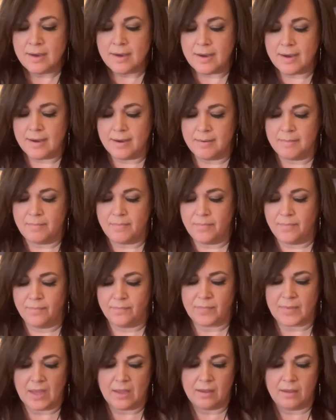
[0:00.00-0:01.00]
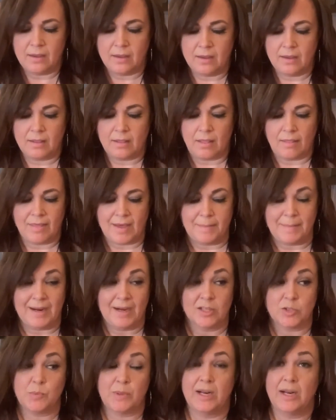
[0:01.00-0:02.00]
that my
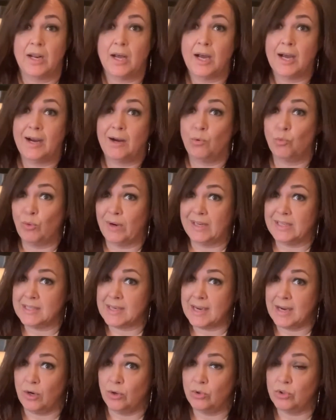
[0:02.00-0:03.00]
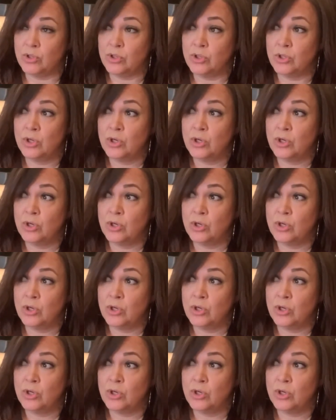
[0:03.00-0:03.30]
husband and I rent out